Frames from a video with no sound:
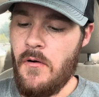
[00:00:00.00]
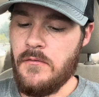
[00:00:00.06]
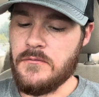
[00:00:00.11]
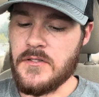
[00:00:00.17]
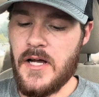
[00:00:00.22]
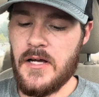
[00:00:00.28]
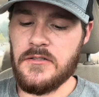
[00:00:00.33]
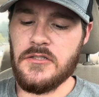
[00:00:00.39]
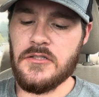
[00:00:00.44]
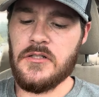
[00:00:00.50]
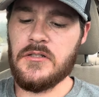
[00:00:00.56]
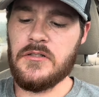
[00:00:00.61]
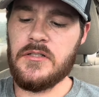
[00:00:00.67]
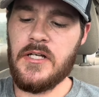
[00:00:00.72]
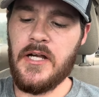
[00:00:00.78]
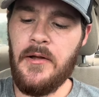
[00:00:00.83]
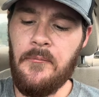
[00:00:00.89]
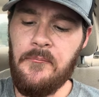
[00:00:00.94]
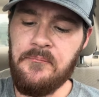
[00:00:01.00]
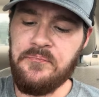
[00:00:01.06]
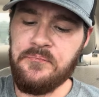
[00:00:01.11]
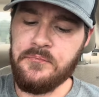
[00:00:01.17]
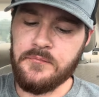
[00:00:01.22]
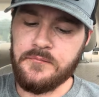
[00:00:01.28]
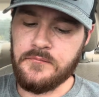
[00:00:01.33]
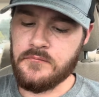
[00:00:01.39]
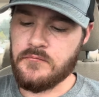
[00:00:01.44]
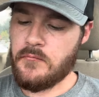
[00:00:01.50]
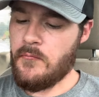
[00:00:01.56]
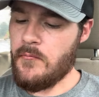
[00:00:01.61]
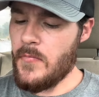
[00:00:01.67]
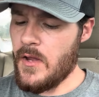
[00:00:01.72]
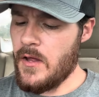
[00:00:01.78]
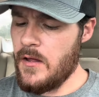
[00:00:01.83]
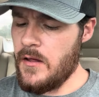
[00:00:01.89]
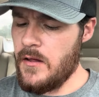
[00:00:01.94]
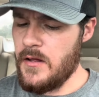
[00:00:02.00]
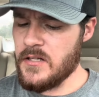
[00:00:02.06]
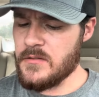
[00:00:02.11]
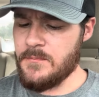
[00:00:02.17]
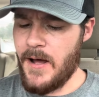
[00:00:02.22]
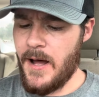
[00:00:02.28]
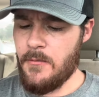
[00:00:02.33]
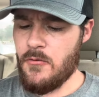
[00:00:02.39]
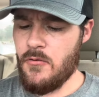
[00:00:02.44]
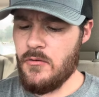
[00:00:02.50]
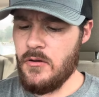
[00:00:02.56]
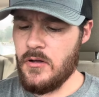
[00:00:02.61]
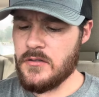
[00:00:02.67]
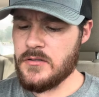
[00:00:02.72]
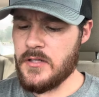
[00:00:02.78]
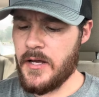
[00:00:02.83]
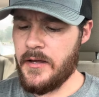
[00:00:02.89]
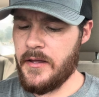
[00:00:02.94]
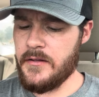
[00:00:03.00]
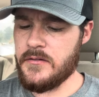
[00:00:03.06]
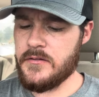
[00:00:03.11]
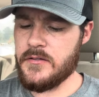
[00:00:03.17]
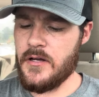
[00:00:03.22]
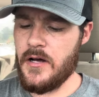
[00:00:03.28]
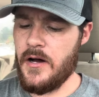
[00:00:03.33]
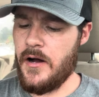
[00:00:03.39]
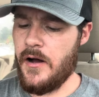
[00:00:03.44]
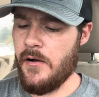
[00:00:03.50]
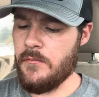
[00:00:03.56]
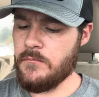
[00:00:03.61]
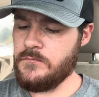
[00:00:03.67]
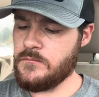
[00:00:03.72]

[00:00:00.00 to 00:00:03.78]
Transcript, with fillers: Now, as you can see, this popcorn looks like it's uh,